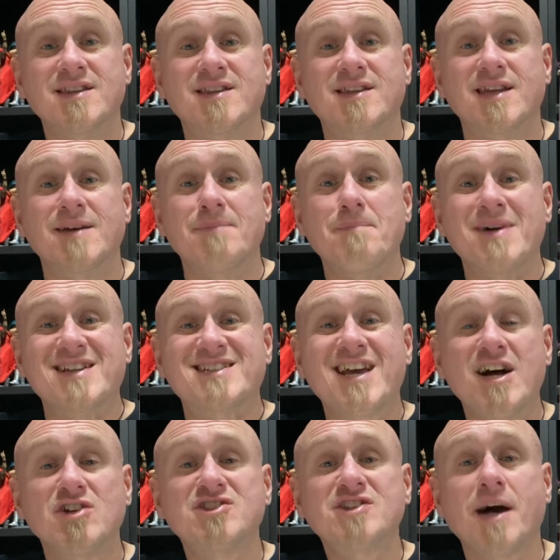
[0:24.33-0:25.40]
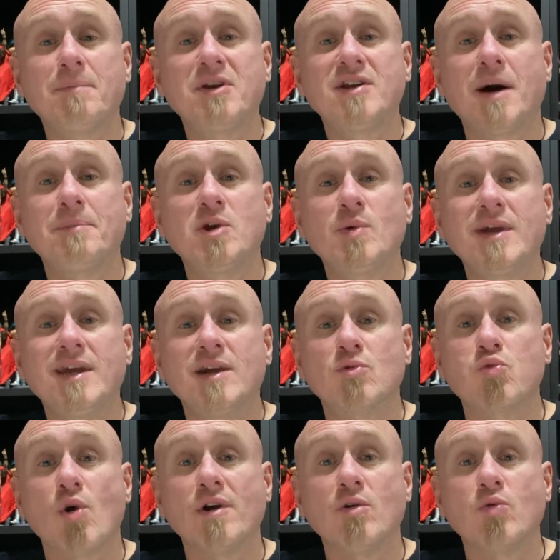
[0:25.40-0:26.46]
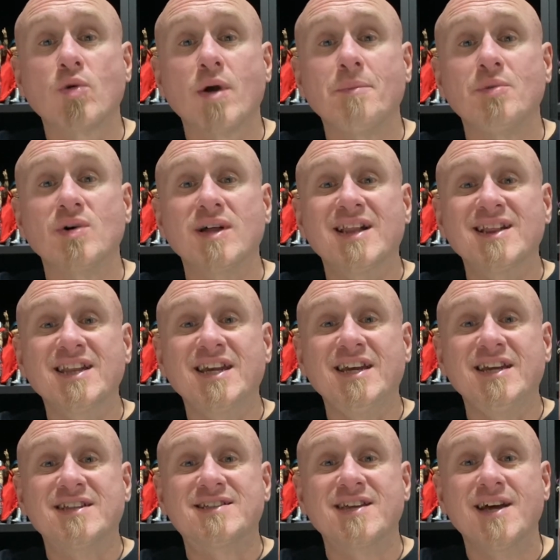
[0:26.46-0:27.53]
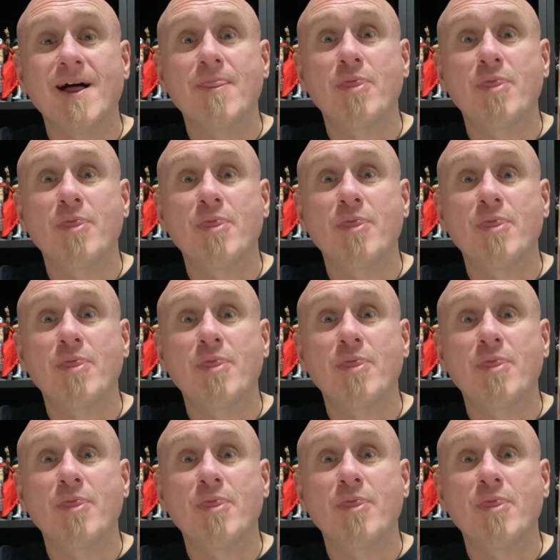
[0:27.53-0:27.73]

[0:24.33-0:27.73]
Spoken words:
the Mattel WWE Royal Rumble Elite,